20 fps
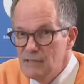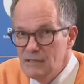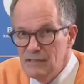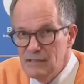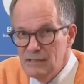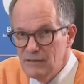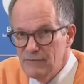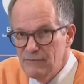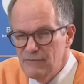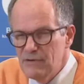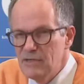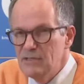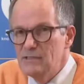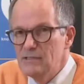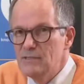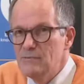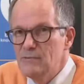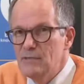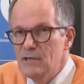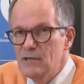in a very
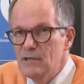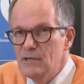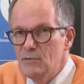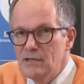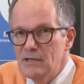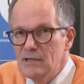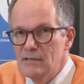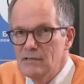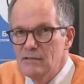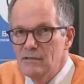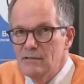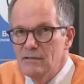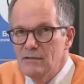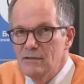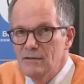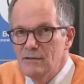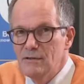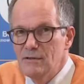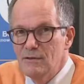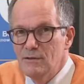similar way the
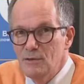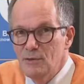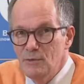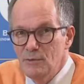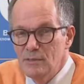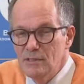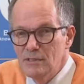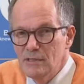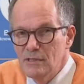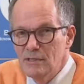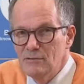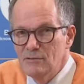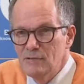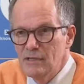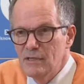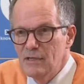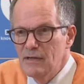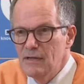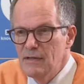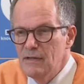humans are doing.